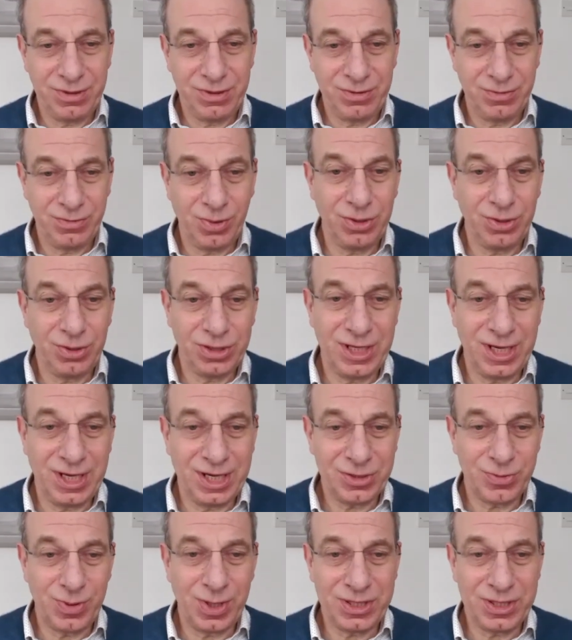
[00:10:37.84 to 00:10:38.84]
What's the
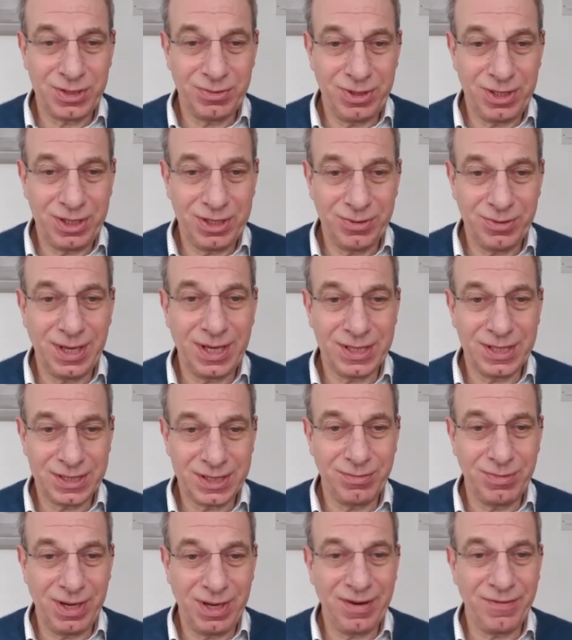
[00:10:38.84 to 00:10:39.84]
next question we need to ask?
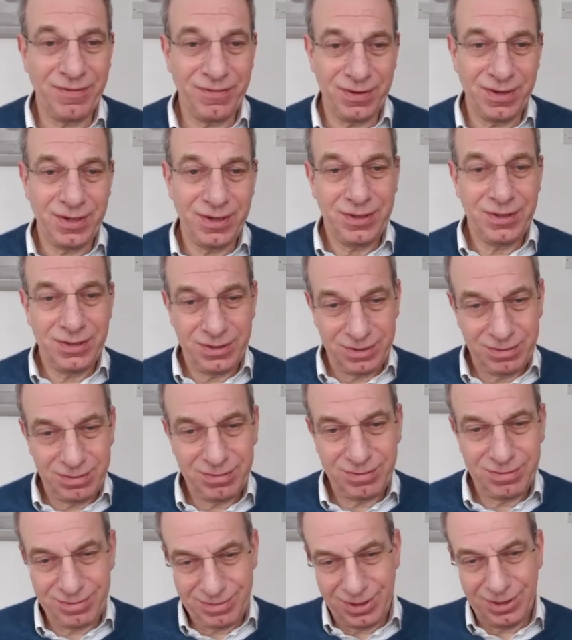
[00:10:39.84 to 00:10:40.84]
And we have
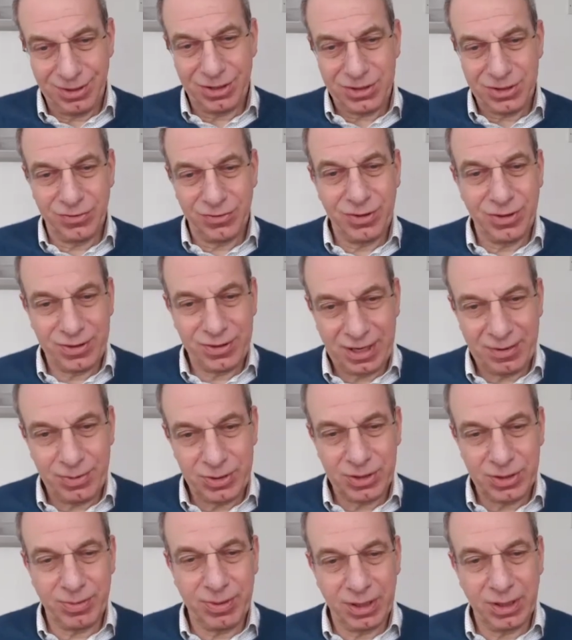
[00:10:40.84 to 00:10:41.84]
lots of other
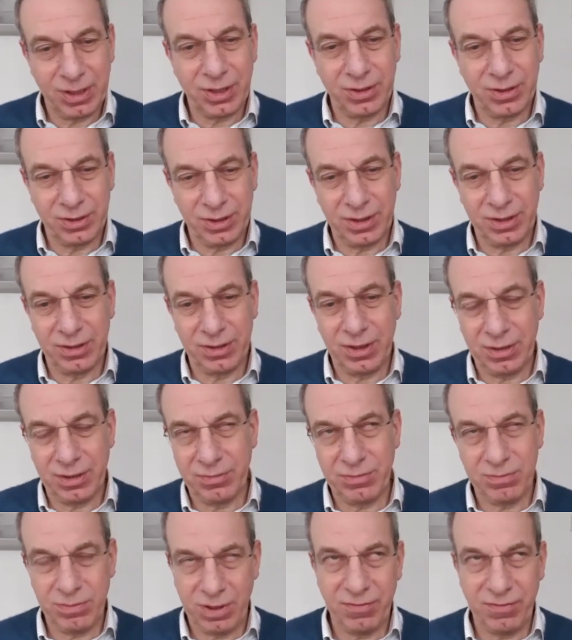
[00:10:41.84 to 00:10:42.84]
therapies coming along,
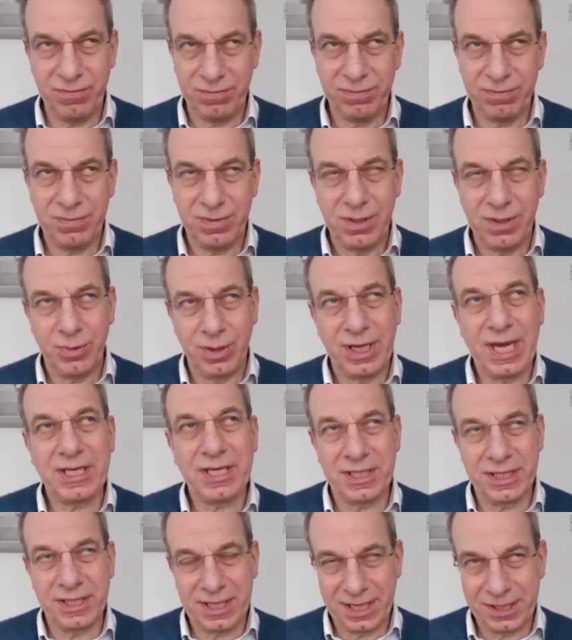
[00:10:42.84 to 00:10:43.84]
and we're
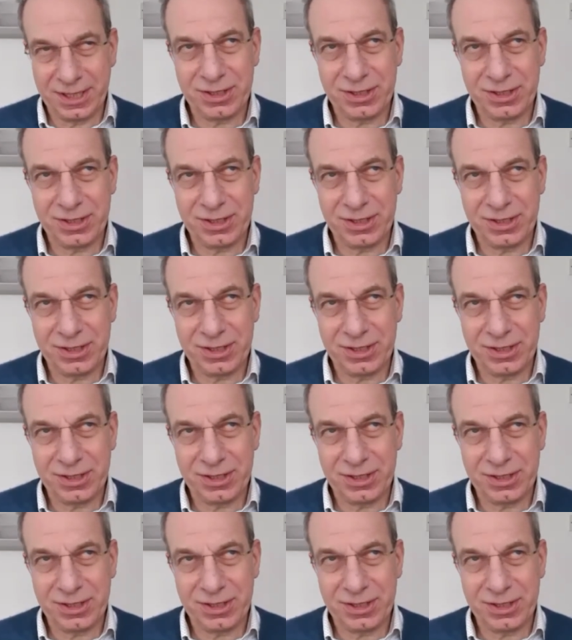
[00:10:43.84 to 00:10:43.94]
getting there.